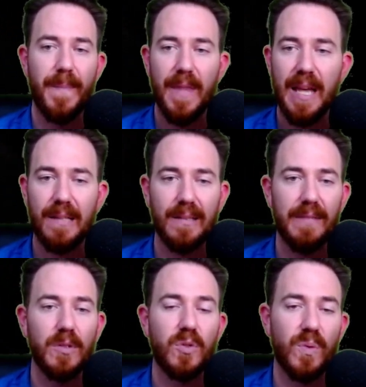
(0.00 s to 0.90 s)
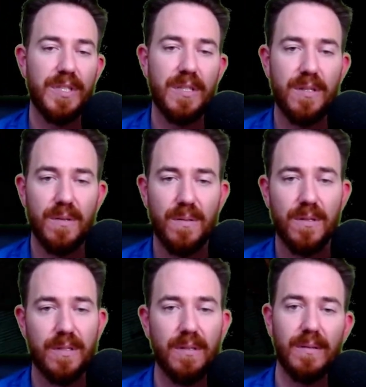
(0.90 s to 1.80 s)
At level 22, you're
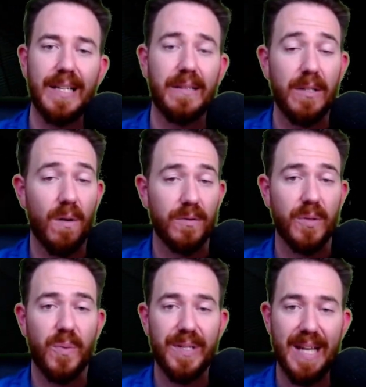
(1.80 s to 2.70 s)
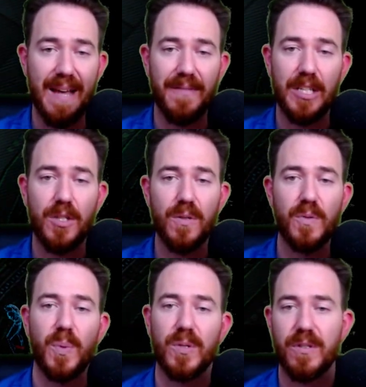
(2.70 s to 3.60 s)
still likely also going to have a huge
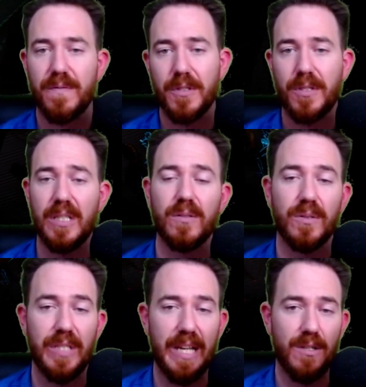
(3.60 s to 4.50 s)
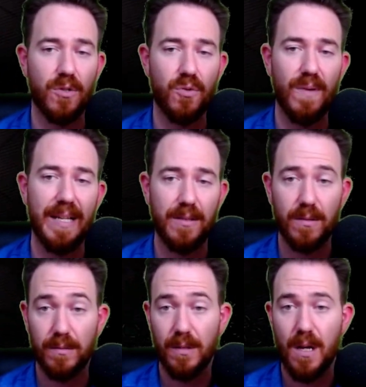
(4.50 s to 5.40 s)
portion of your skills and your traits
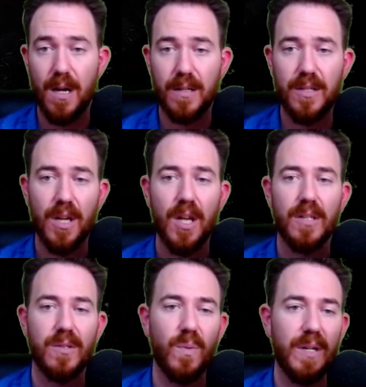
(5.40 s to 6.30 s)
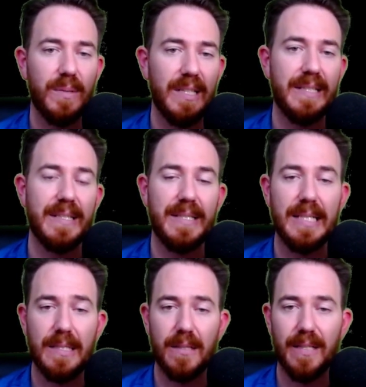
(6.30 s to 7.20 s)
locked, so what I would like to see
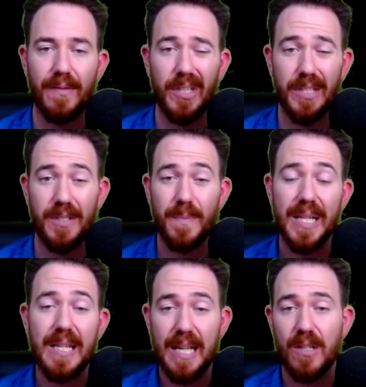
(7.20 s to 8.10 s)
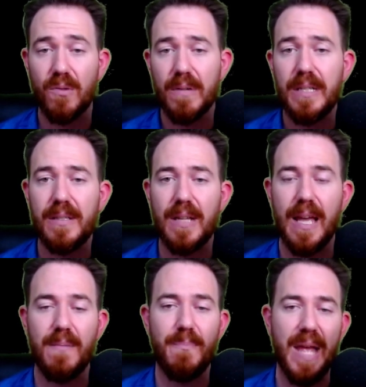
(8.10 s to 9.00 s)
is the leveling speed increased
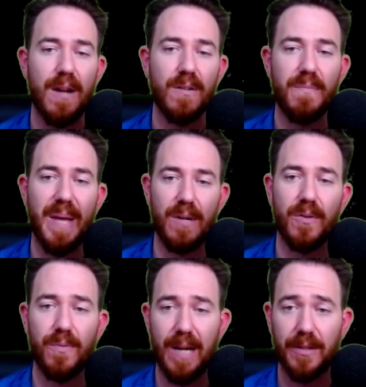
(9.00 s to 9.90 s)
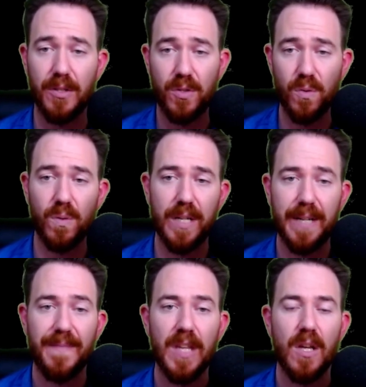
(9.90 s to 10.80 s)
and paired better throughout the
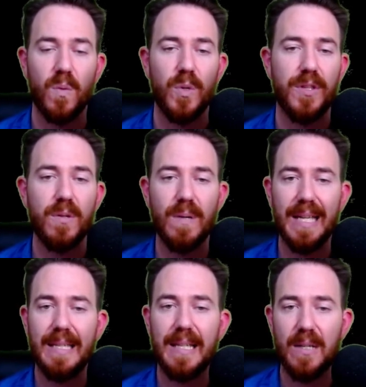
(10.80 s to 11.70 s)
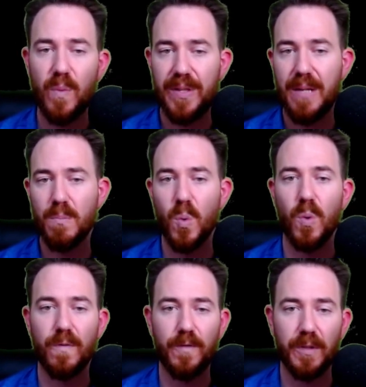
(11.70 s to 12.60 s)
story, with you ending with a
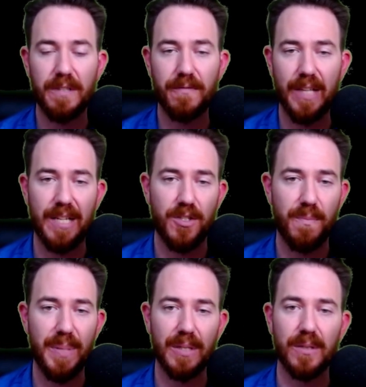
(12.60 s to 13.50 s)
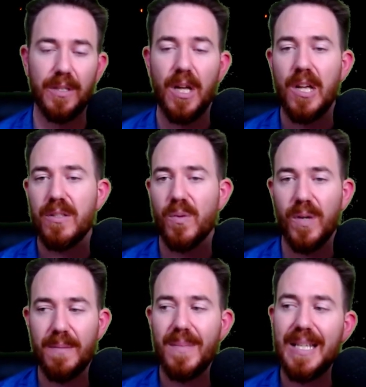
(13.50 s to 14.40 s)
more fully fledged build. So what
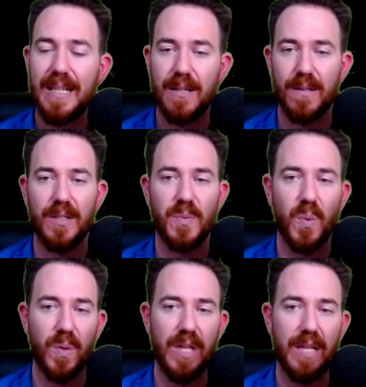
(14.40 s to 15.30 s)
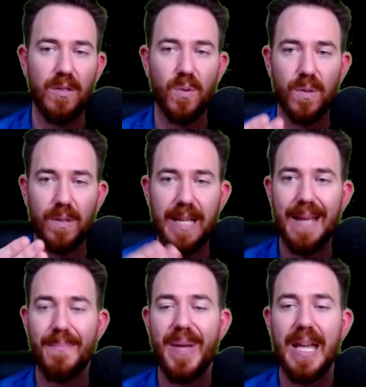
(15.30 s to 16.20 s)
I mean here is more that your
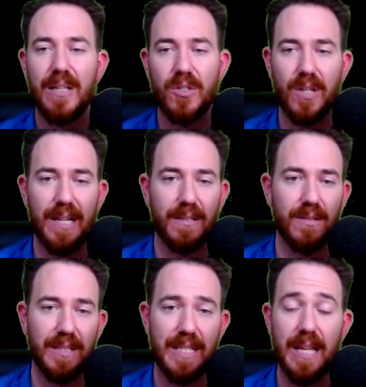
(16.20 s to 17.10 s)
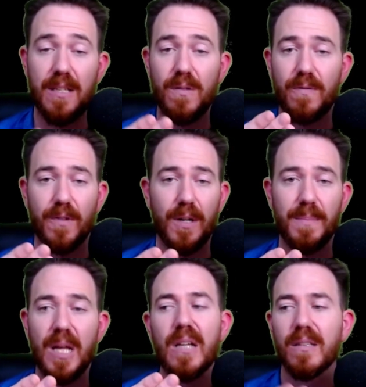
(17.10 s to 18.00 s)
campaign should actually take you from
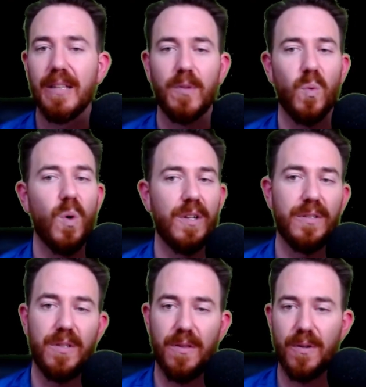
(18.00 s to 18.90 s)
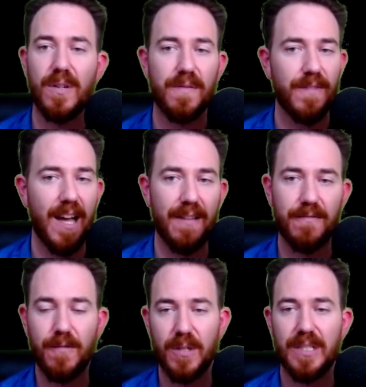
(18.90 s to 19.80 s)
level 1 to 35,
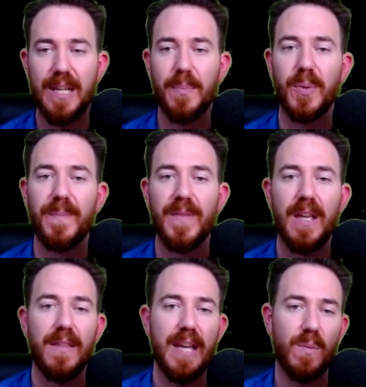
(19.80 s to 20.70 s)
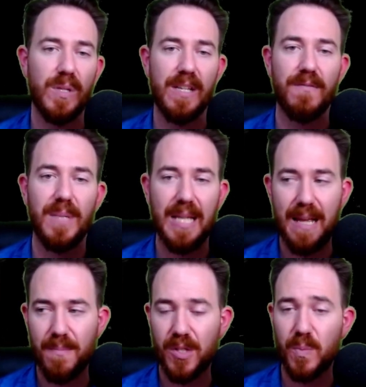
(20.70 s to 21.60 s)
for example. That would give me a
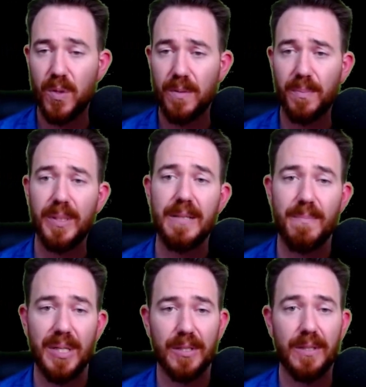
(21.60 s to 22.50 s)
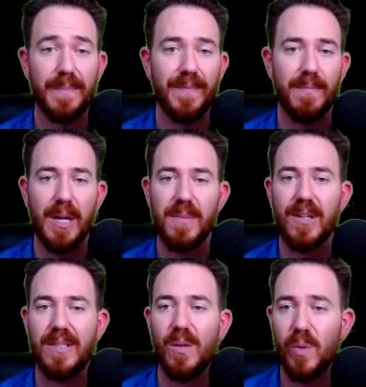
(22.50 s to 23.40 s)
much more complete build, but I'm not
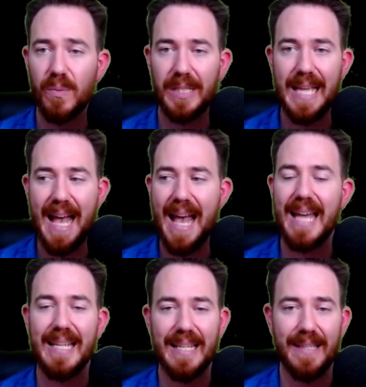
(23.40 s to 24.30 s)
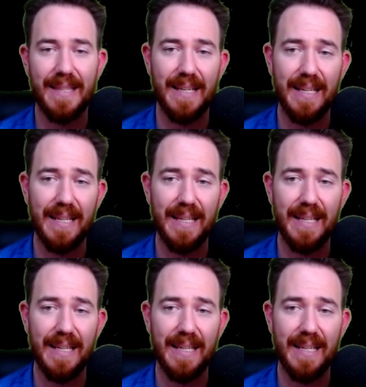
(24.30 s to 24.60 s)
saying we really add anything